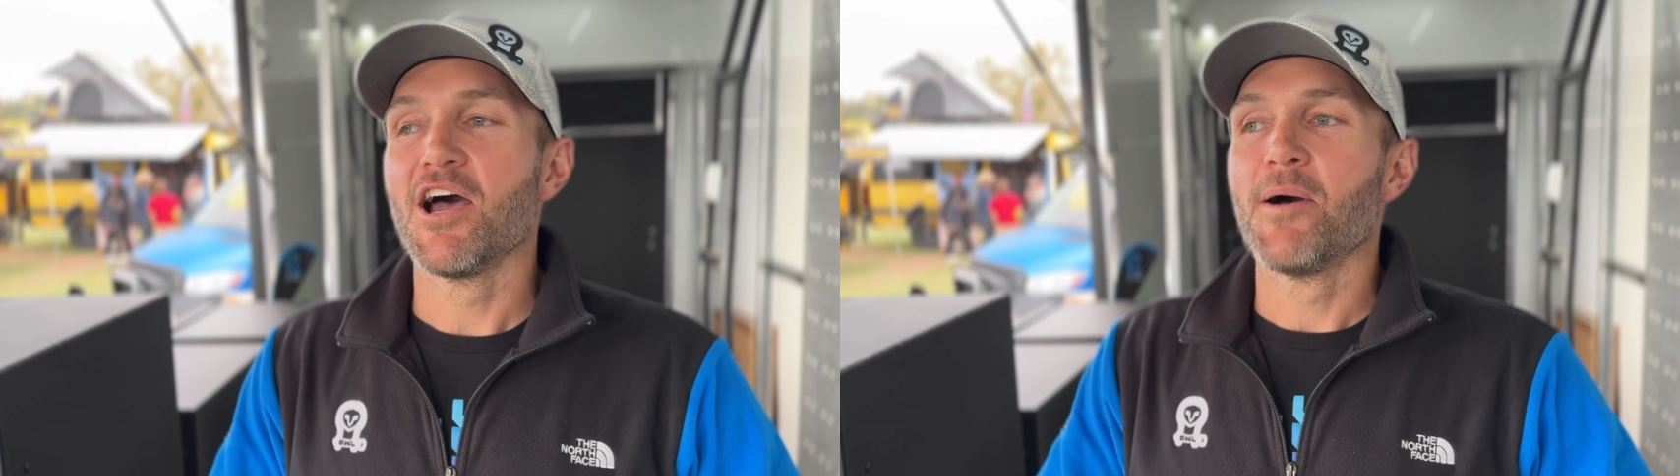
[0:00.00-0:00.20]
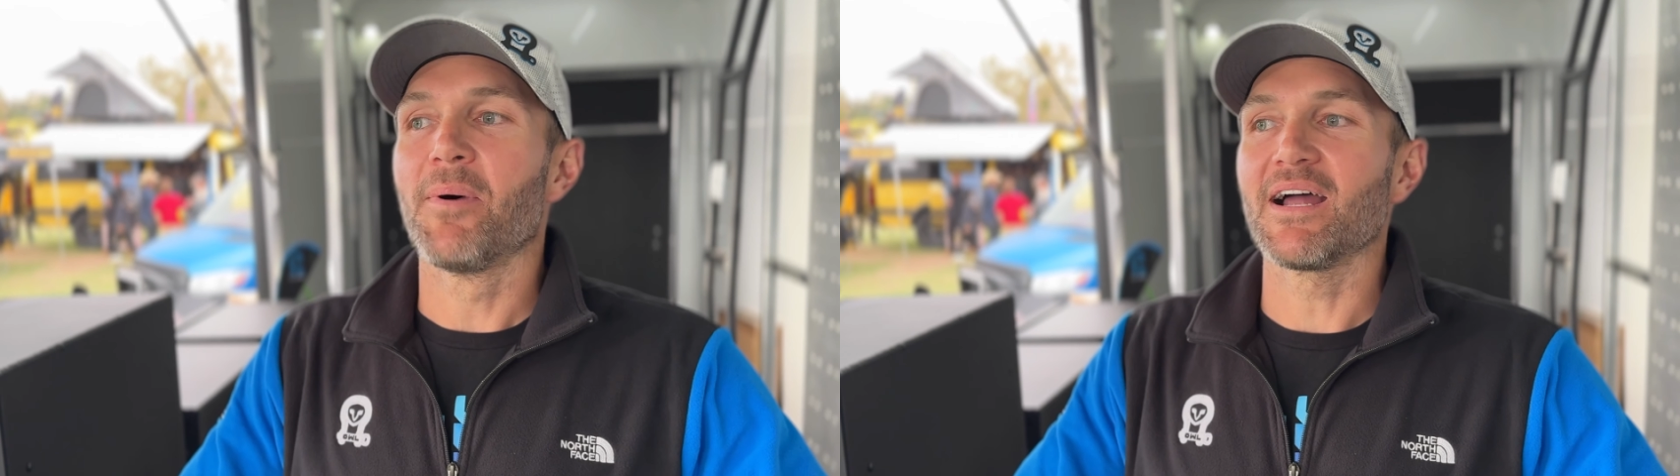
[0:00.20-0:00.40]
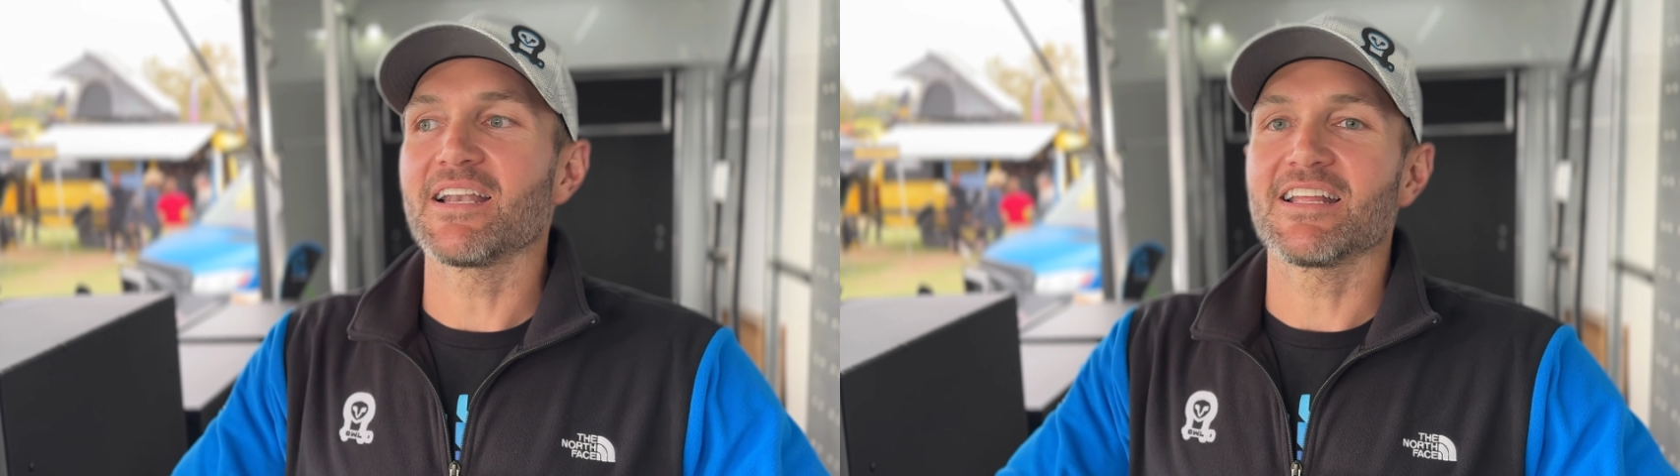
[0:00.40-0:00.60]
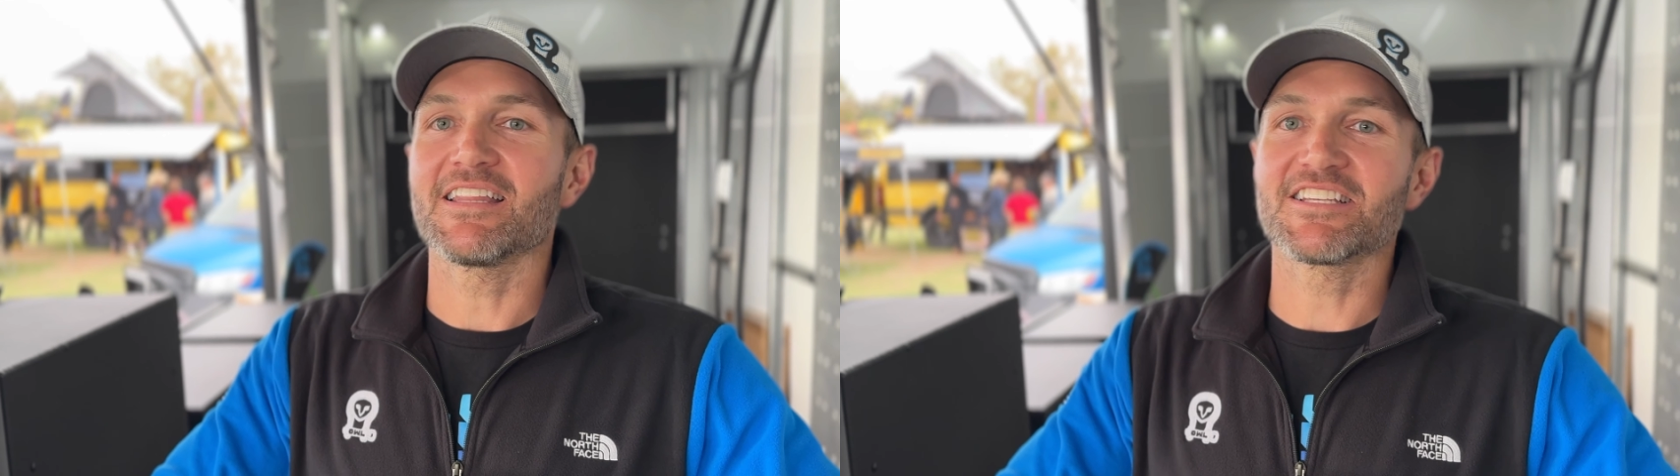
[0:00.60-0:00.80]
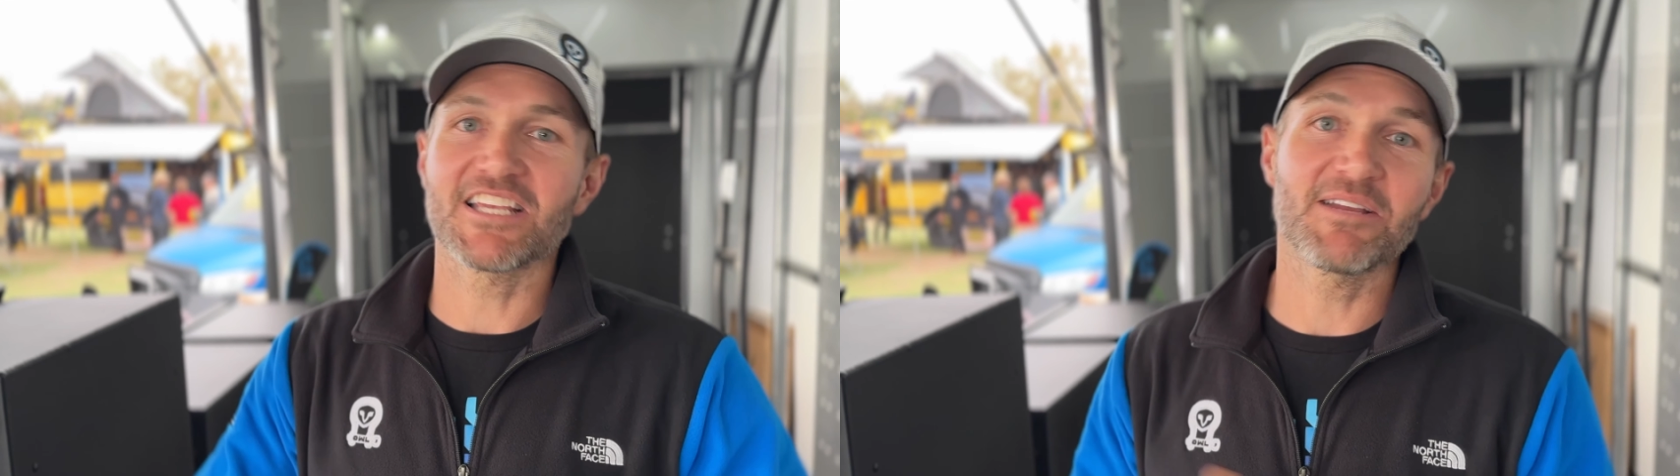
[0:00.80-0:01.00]
But
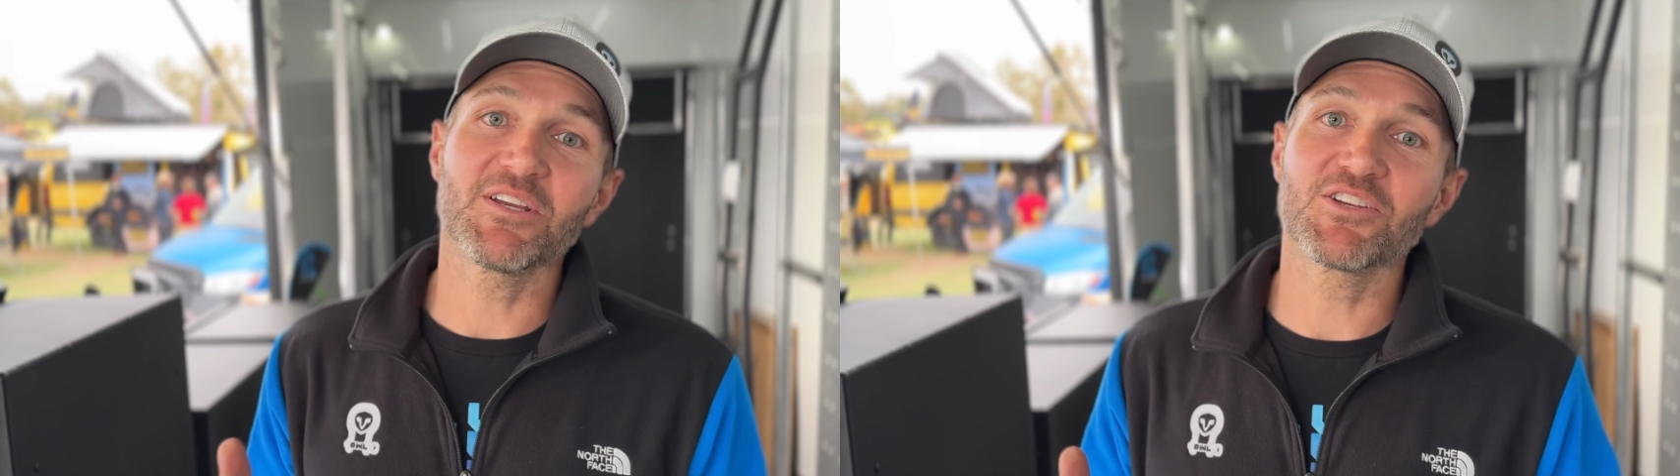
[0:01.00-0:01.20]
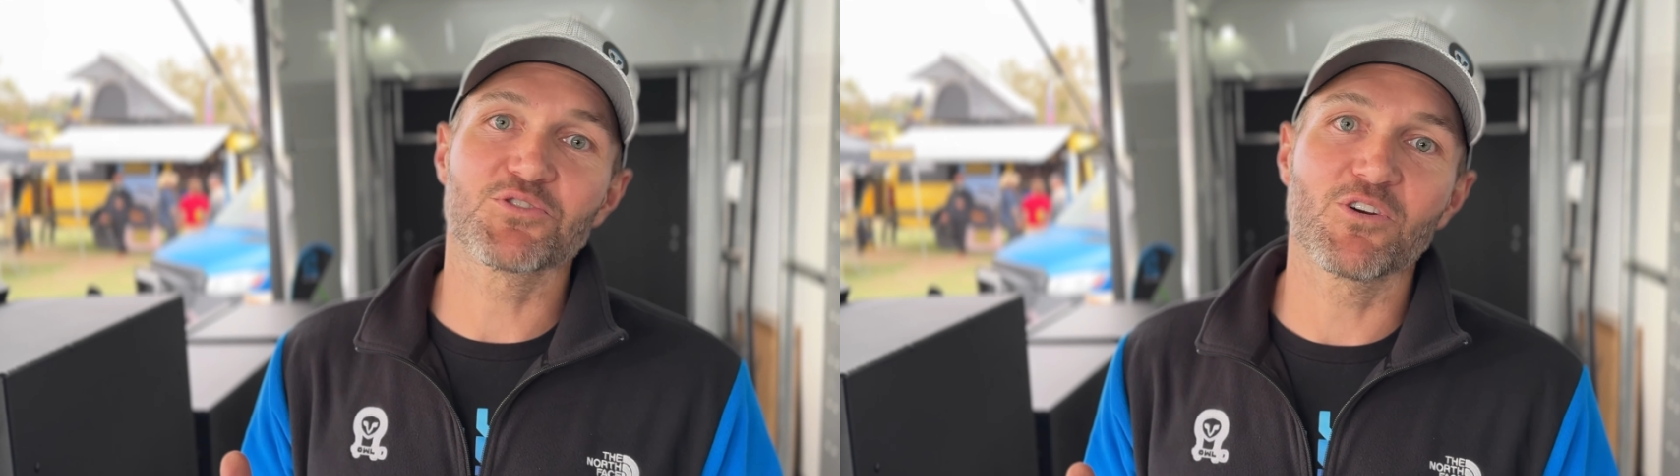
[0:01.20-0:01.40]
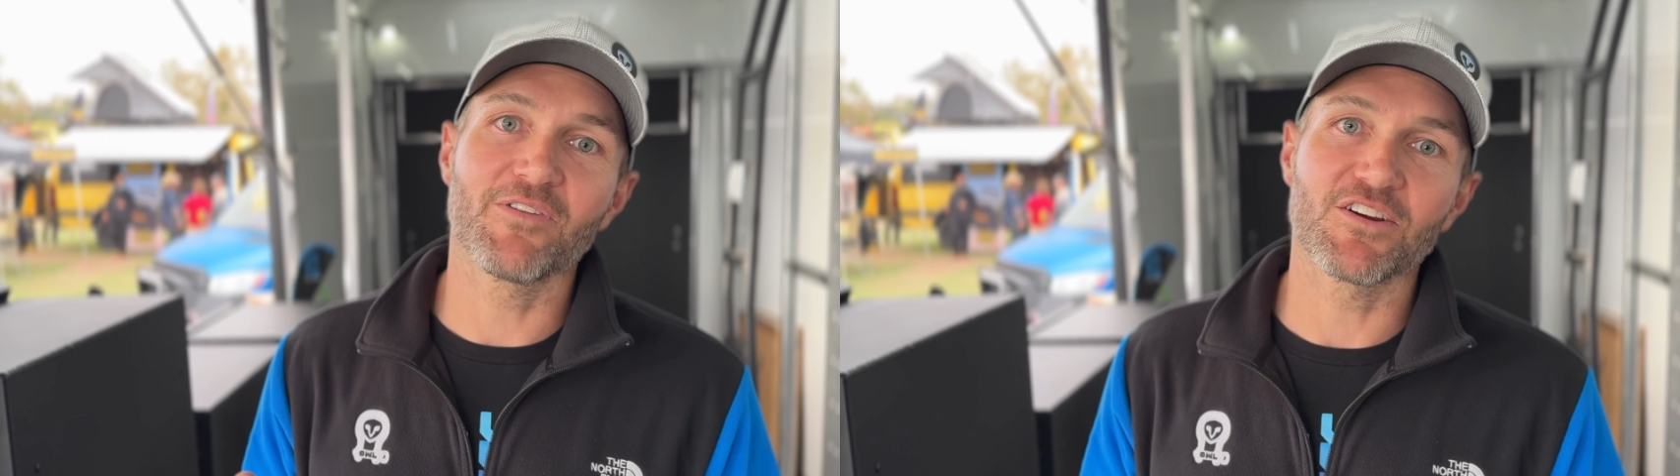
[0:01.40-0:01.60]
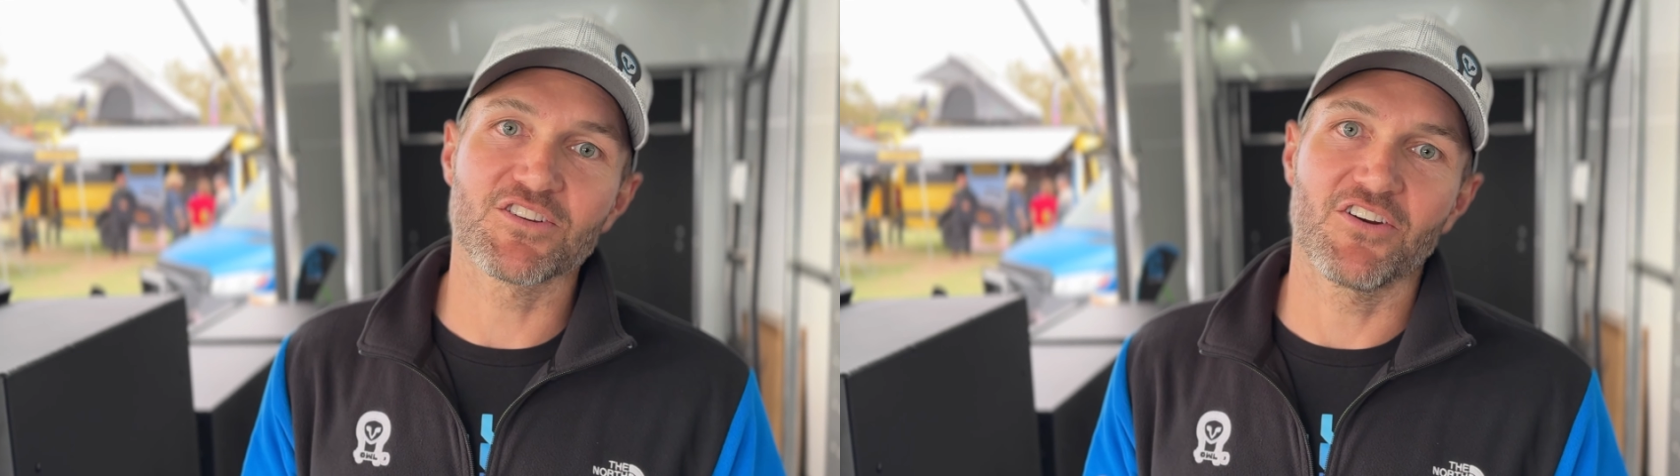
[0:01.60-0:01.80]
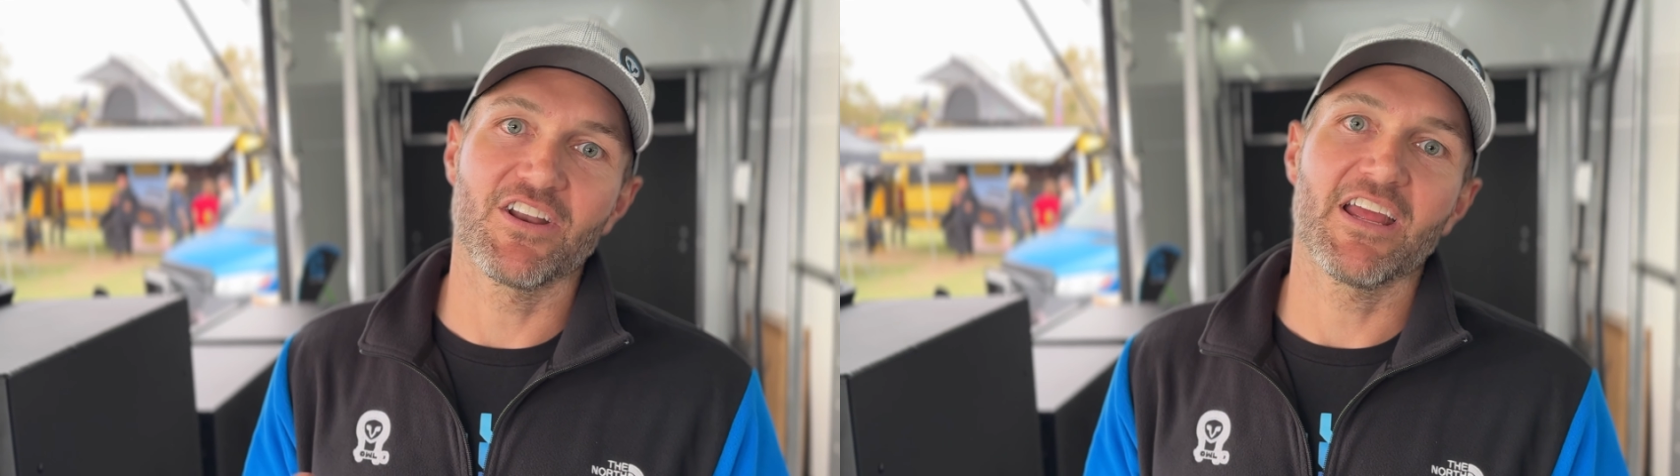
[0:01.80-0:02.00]
the same thing is true of Arizona.